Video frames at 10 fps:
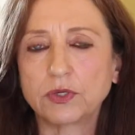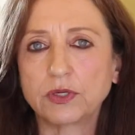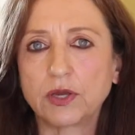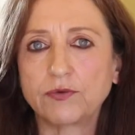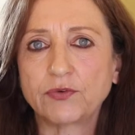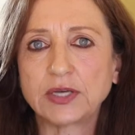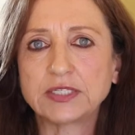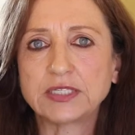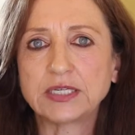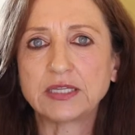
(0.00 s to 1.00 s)
You know, if I
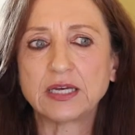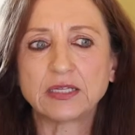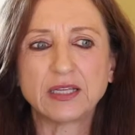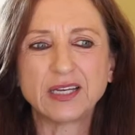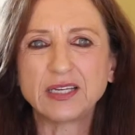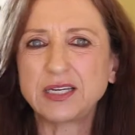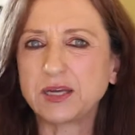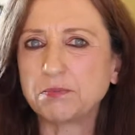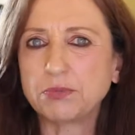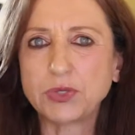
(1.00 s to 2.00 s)
see that they need
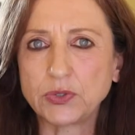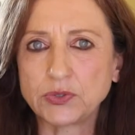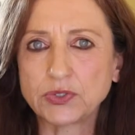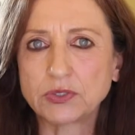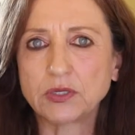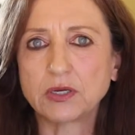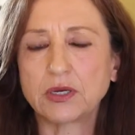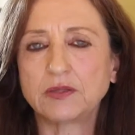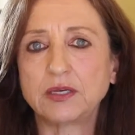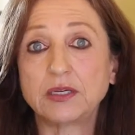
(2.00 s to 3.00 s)
a boost
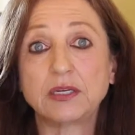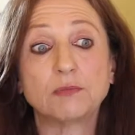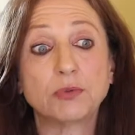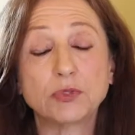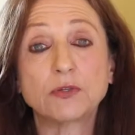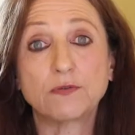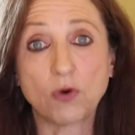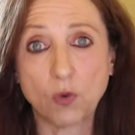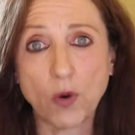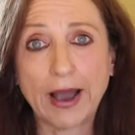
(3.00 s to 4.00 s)
and they need a boost for
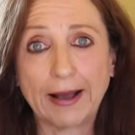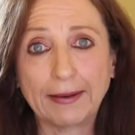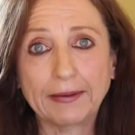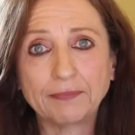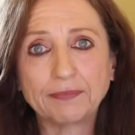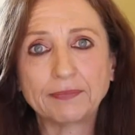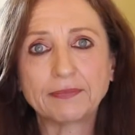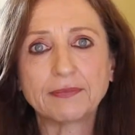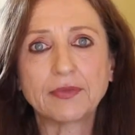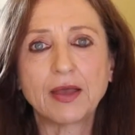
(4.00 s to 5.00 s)
a while.
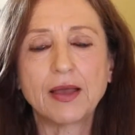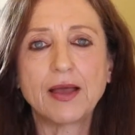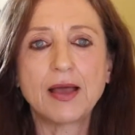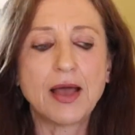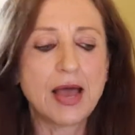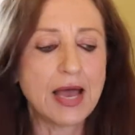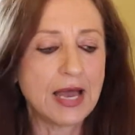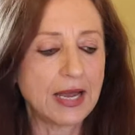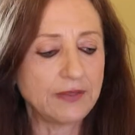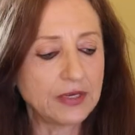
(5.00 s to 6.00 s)

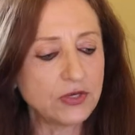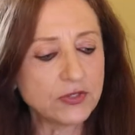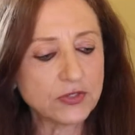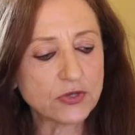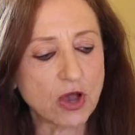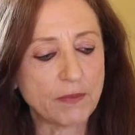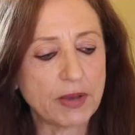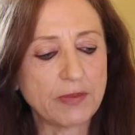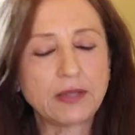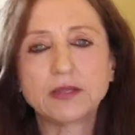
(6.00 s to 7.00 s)
And then you stop. I
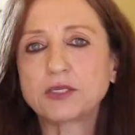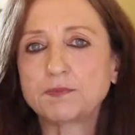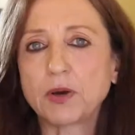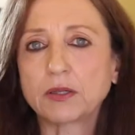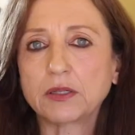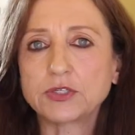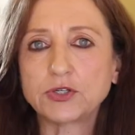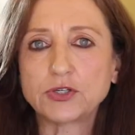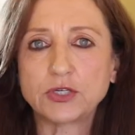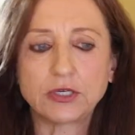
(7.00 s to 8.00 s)
mean, these bottles
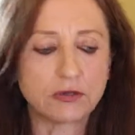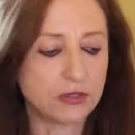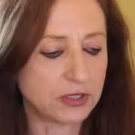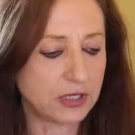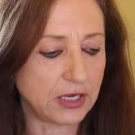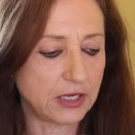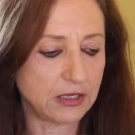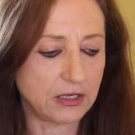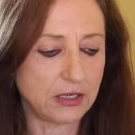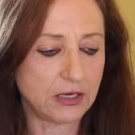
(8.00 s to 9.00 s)
usually contain
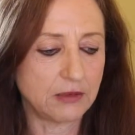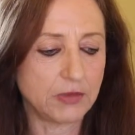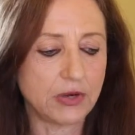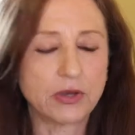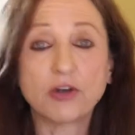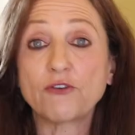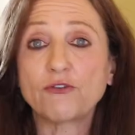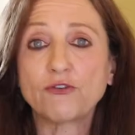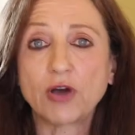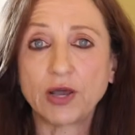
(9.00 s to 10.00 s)
here in America
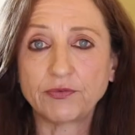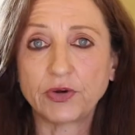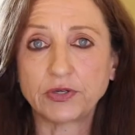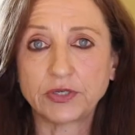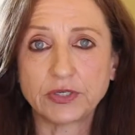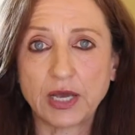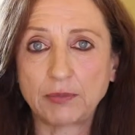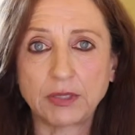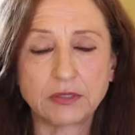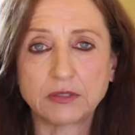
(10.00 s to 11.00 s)
500
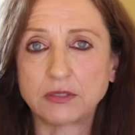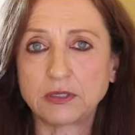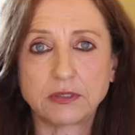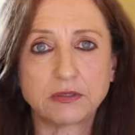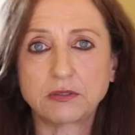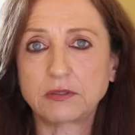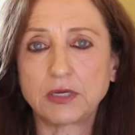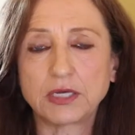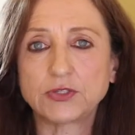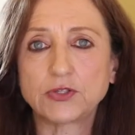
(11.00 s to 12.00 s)
tablets. So they
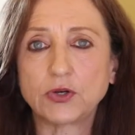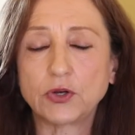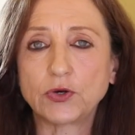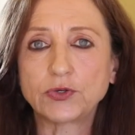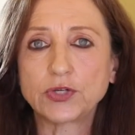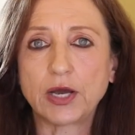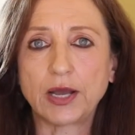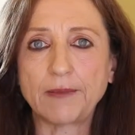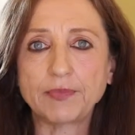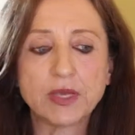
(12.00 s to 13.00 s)
last you a long
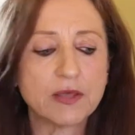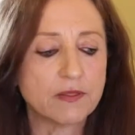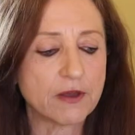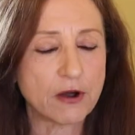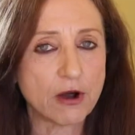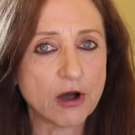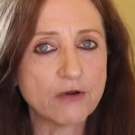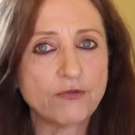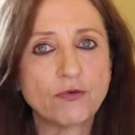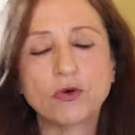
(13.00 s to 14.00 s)
time. They are
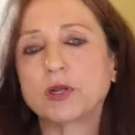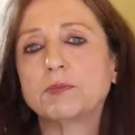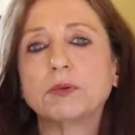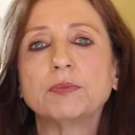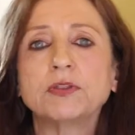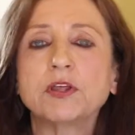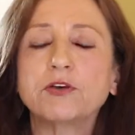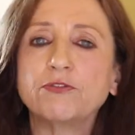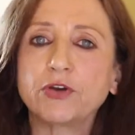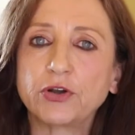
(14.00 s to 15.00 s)
affordable, but they're
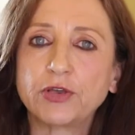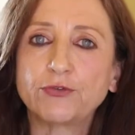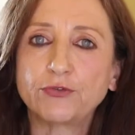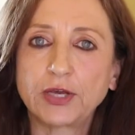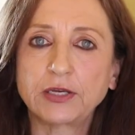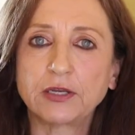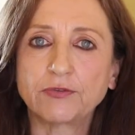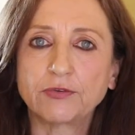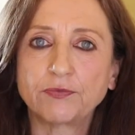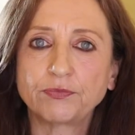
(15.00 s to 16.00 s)
very
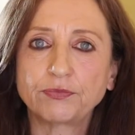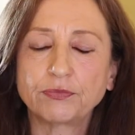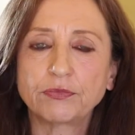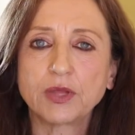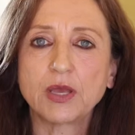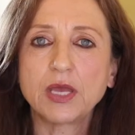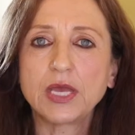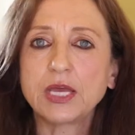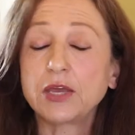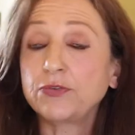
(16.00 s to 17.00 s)
effective.
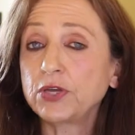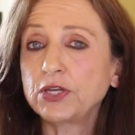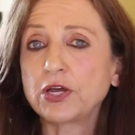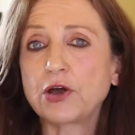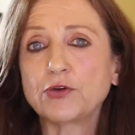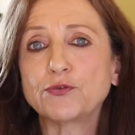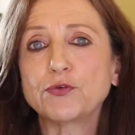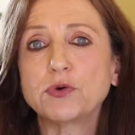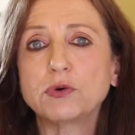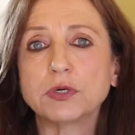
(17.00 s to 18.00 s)
If in doubt, of
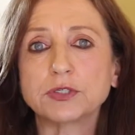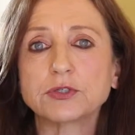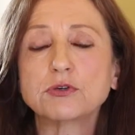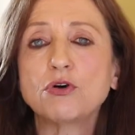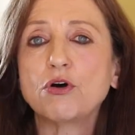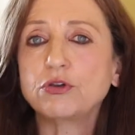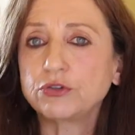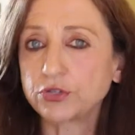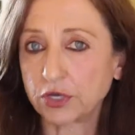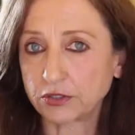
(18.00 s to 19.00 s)
course,
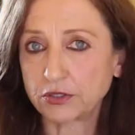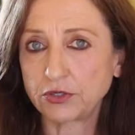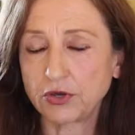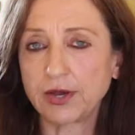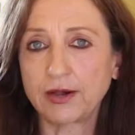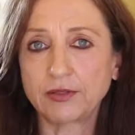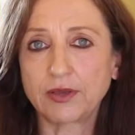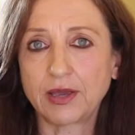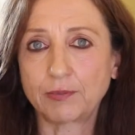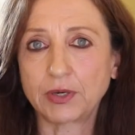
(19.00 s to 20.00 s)
contact your
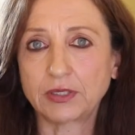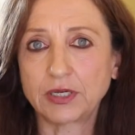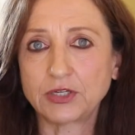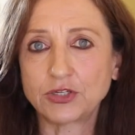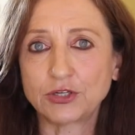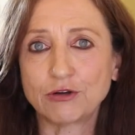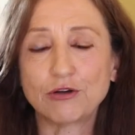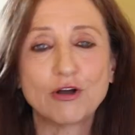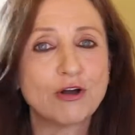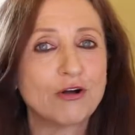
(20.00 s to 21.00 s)
healthcare practitioner
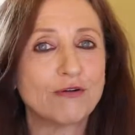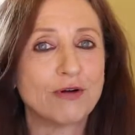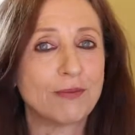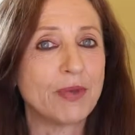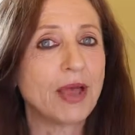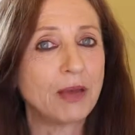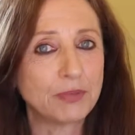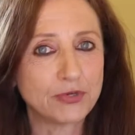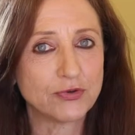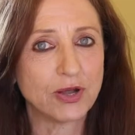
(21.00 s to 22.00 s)
or I'm
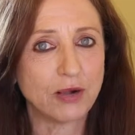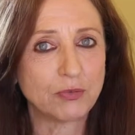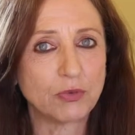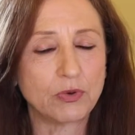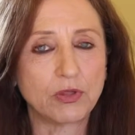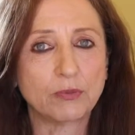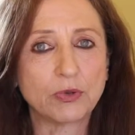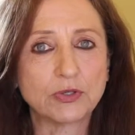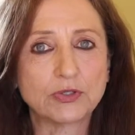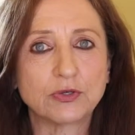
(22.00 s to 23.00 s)
happy to help you with a
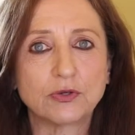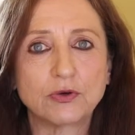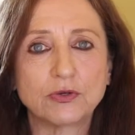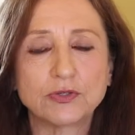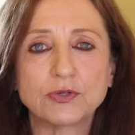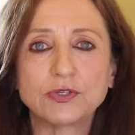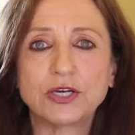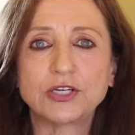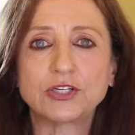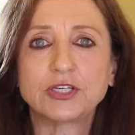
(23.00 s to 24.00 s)
personal
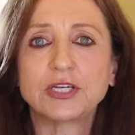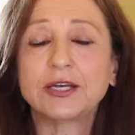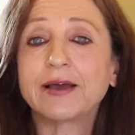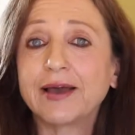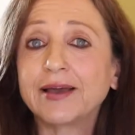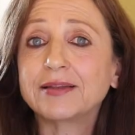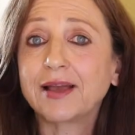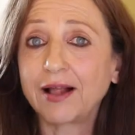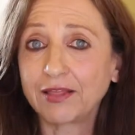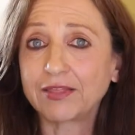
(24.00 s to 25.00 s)
consultation here at
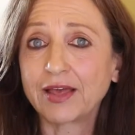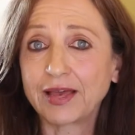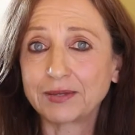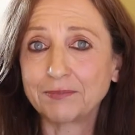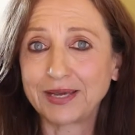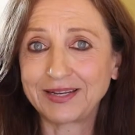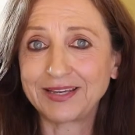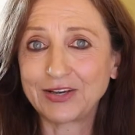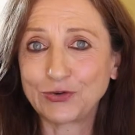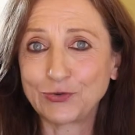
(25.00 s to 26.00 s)
health at
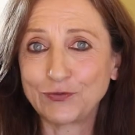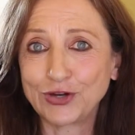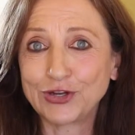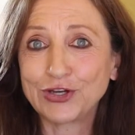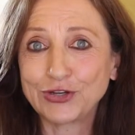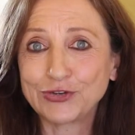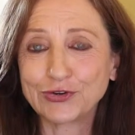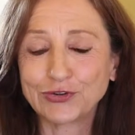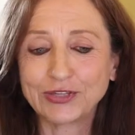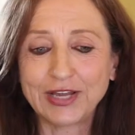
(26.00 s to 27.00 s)

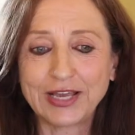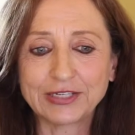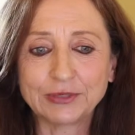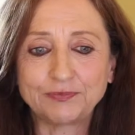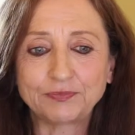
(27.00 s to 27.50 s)
medicanova.net.